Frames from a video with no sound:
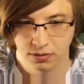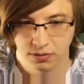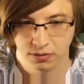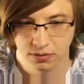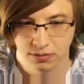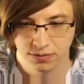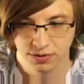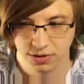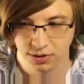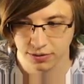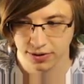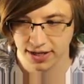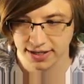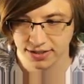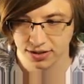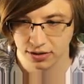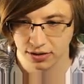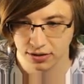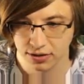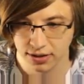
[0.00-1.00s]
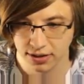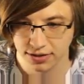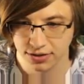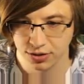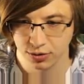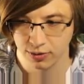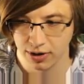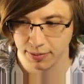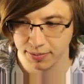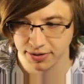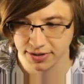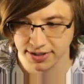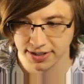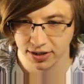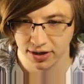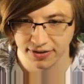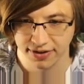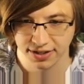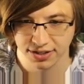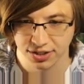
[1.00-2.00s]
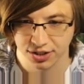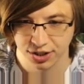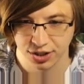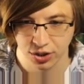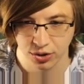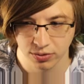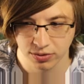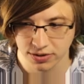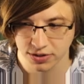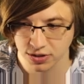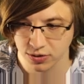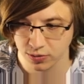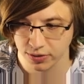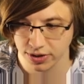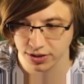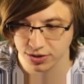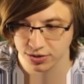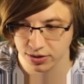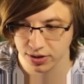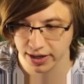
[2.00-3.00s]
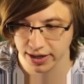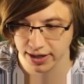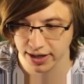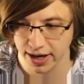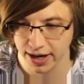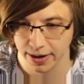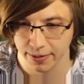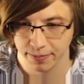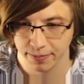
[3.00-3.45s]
So that's our uh, two weapons here. I think it's Q to switch, right? Yeah.